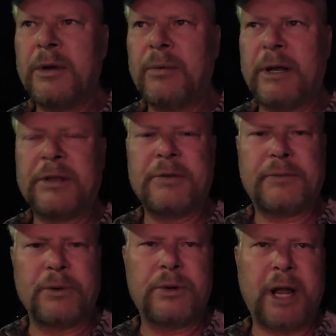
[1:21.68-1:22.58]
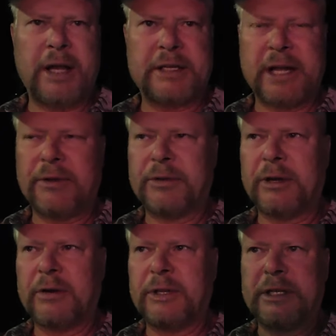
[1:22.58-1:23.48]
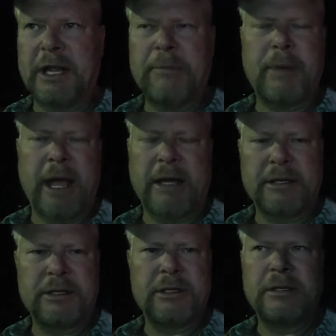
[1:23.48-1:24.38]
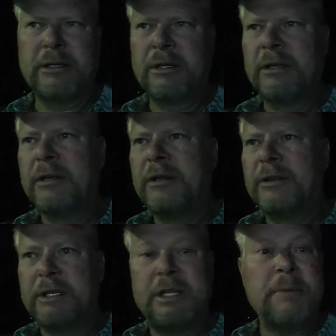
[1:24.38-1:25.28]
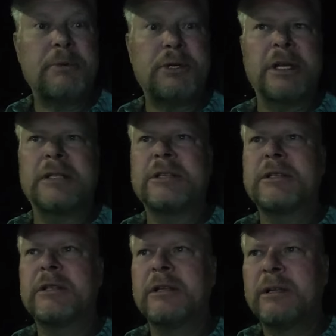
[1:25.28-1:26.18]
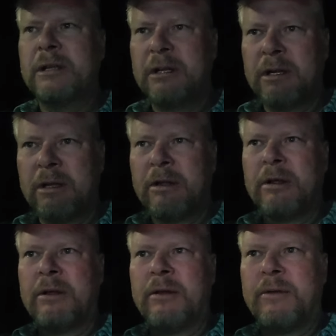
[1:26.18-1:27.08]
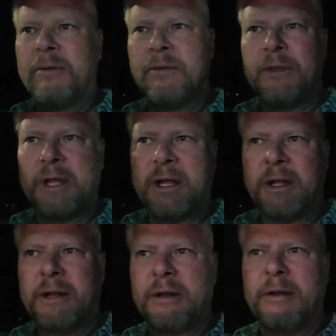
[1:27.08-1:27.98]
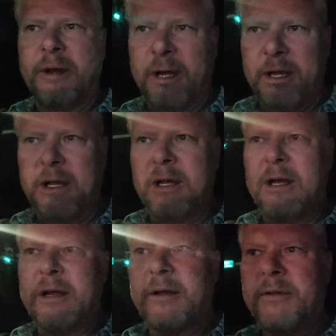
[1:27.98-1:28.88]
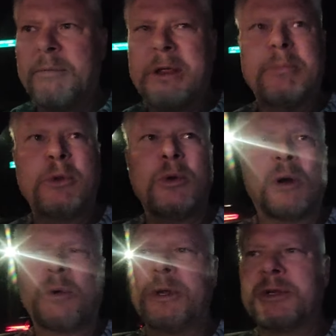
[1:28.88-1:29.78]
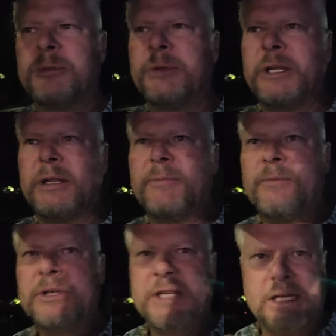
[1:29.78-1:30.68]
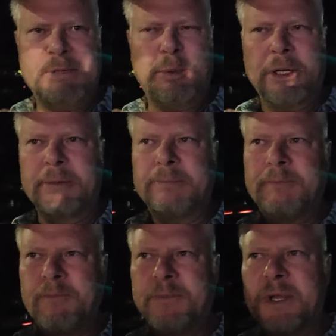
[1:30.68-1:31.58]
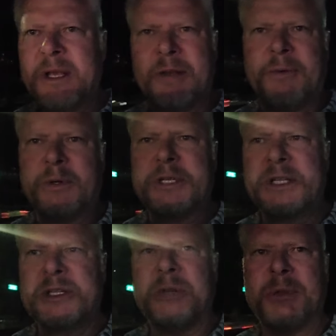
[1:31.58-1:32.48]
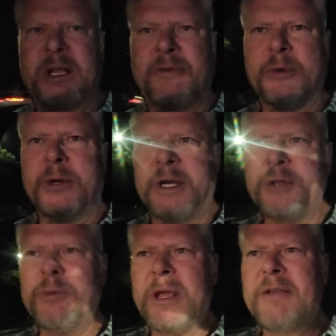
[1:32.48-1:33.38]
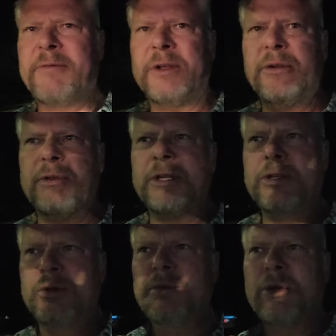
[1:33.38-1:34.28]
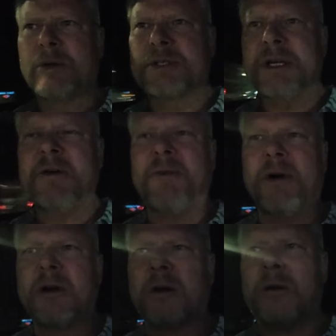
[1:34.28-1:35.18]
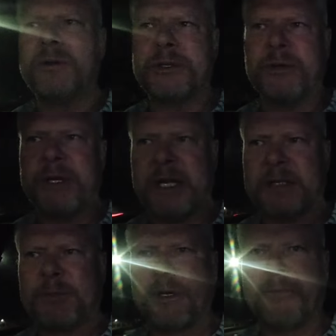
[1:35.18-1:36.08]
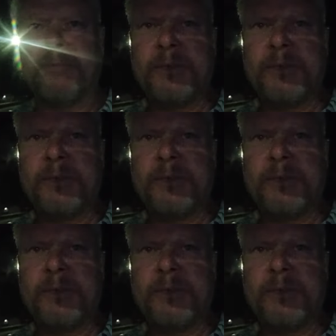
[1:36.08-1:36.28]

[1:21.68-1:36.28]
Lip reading: Right? The fruitcakes out there, the dingbats, the dipshits, the people who are going to be desperate. And folks, that's going to be everyone. And you may feel that you yourself are also desperate.